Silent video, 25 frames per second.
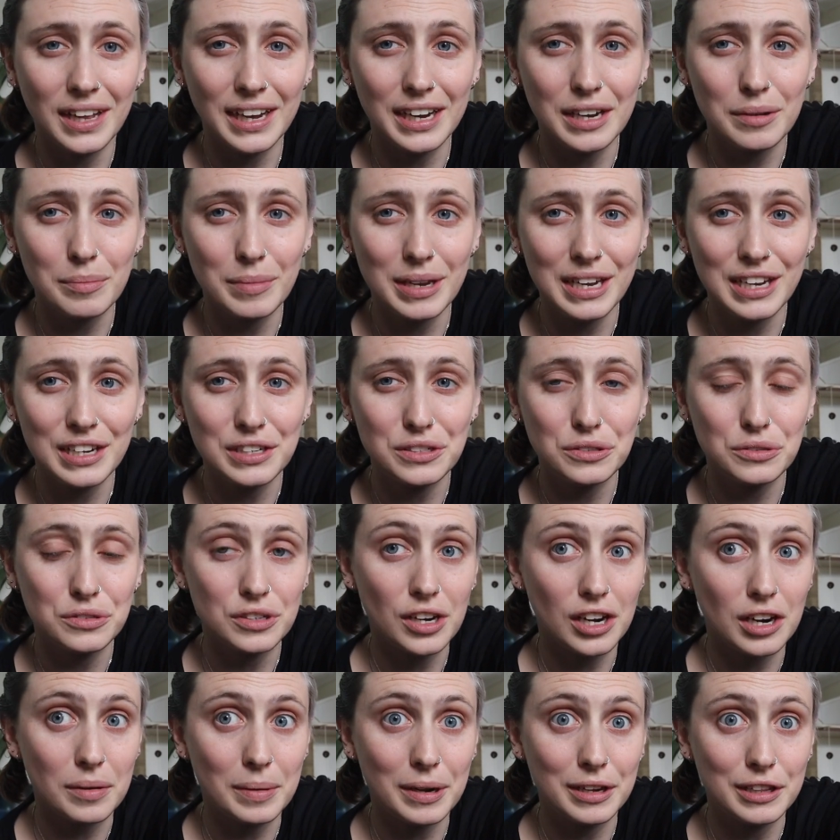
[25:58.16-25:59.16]
like me to
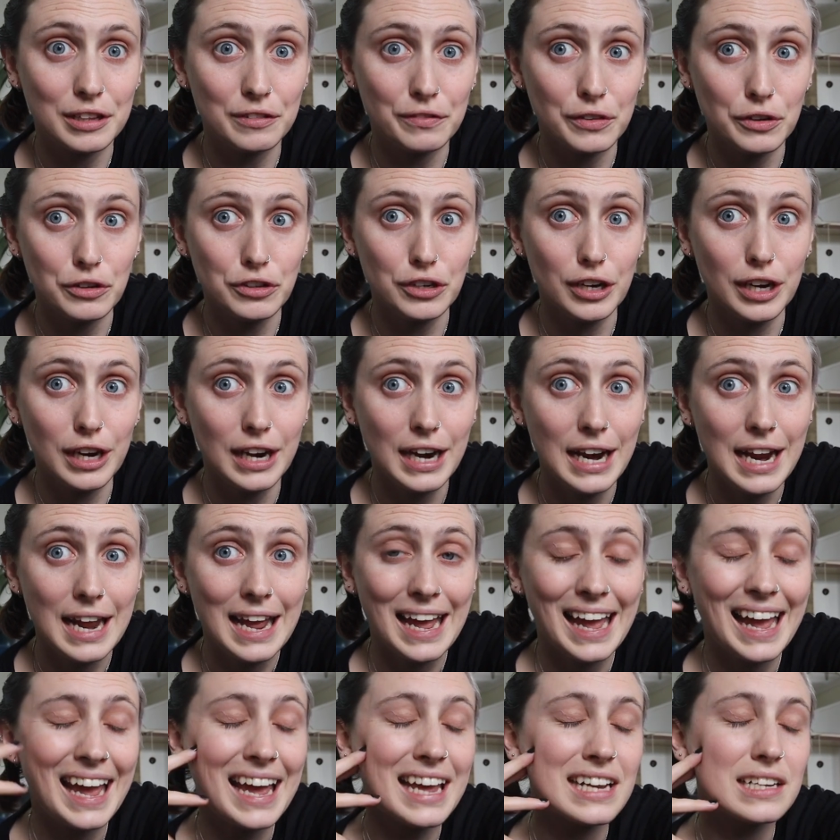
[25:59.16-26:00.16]
talk about in the future
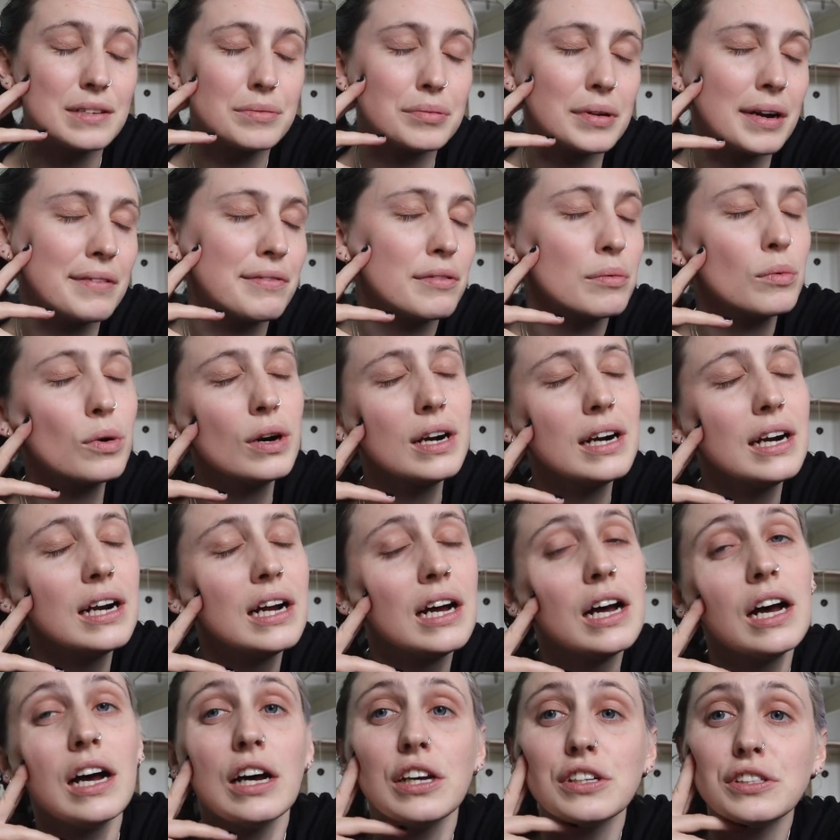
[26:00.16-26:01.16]
and subscribe for more.
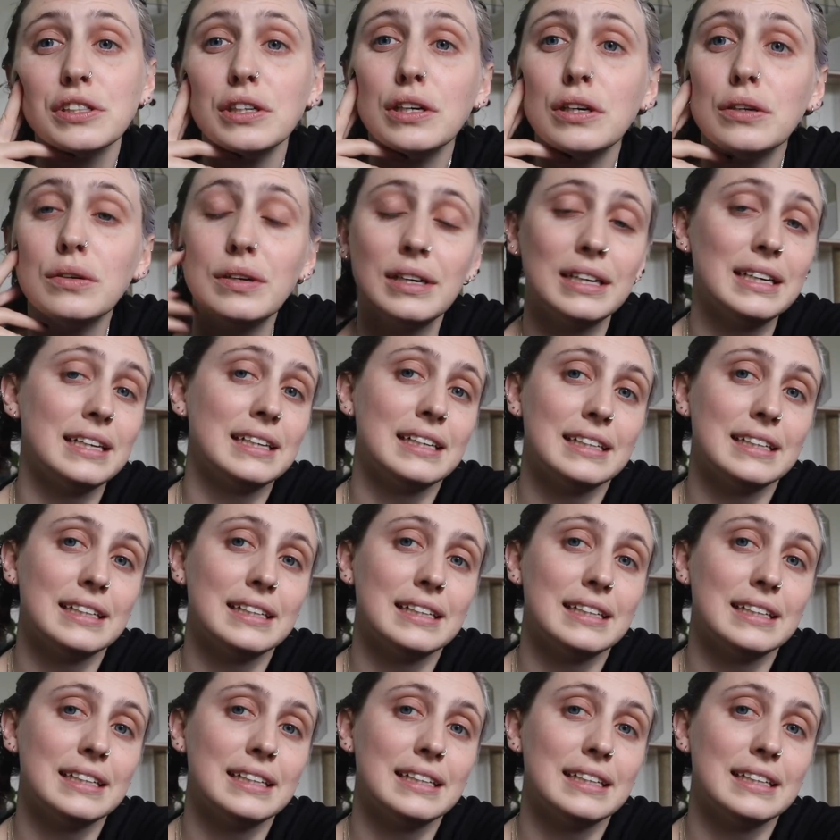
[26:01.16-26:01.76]
Also,